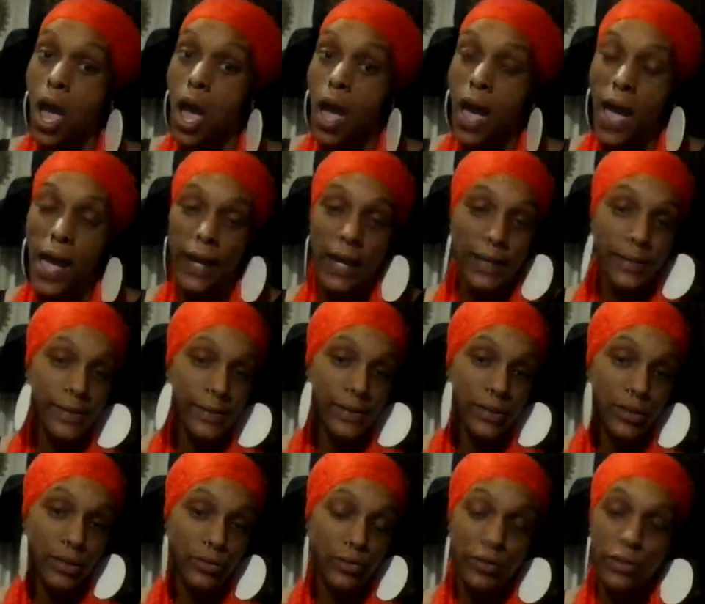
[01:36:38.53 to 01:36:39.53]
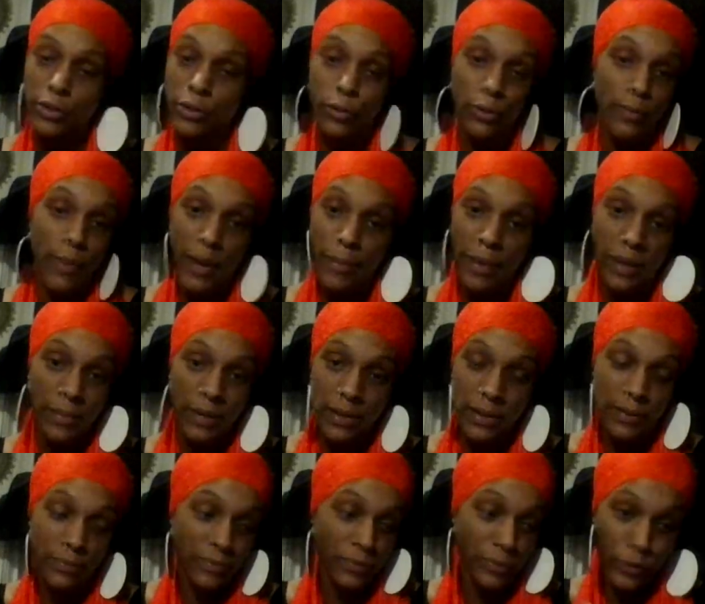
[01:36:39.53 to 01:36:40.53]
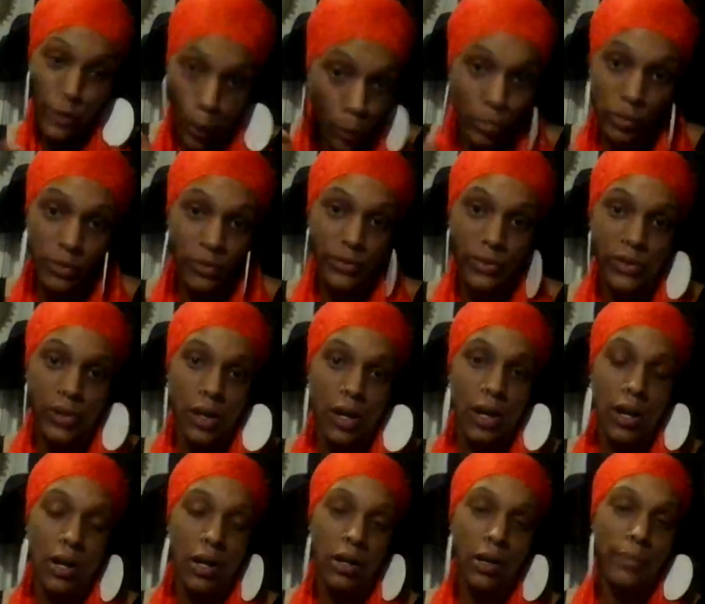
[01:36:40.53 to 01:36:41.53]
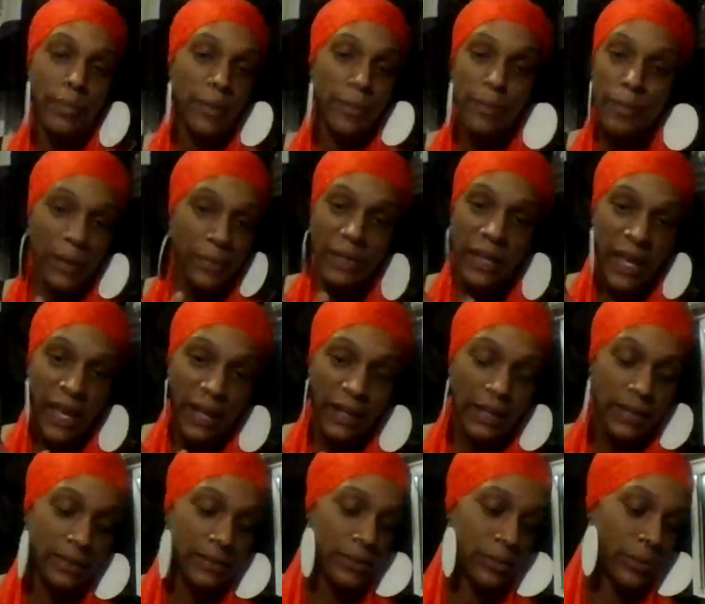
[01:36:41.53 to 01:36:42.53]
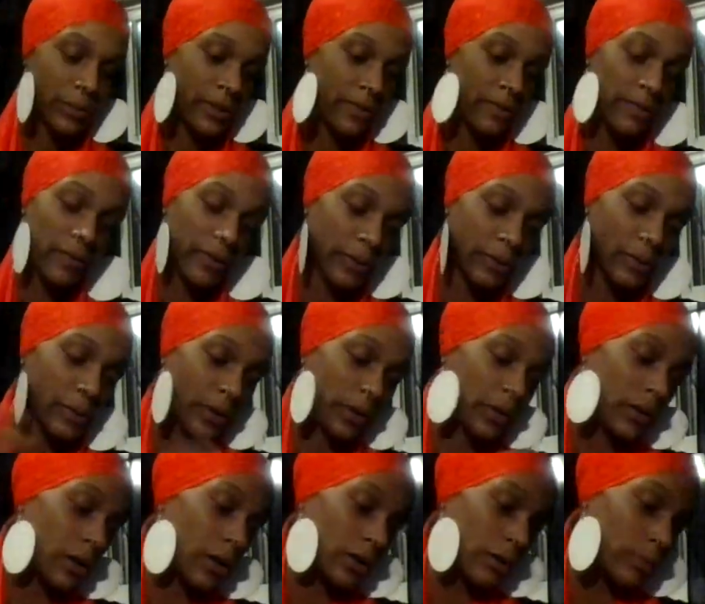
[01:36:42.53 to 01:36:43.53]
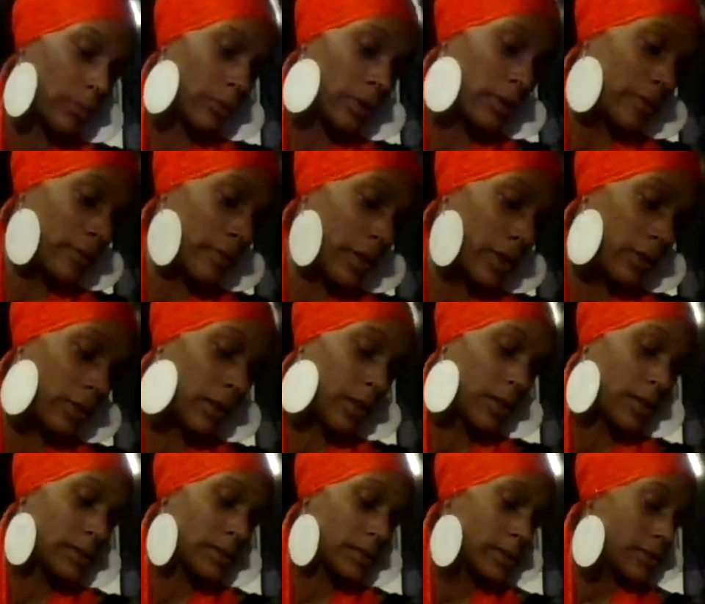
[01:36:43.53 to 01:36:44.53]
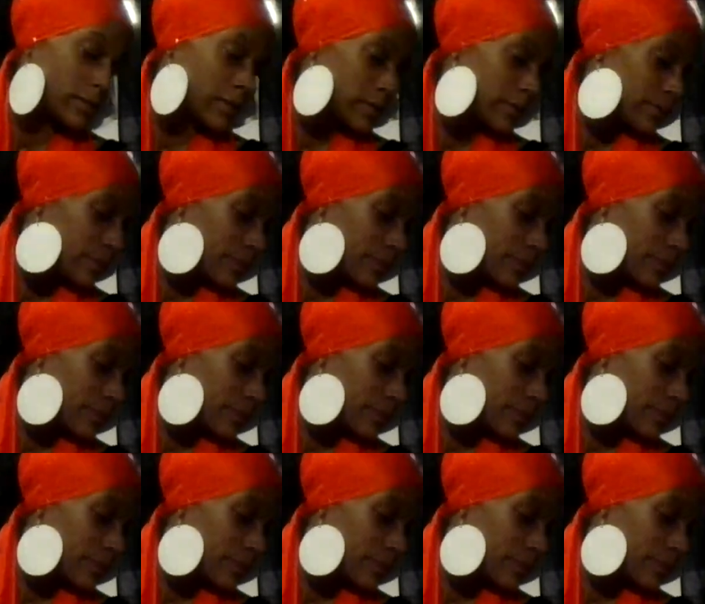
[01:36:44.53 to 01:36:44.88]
I got 6 children. I know who my baby donors are. I mean, baby daddies, or whatever the fuck you want to call them, whatever the hell the case is.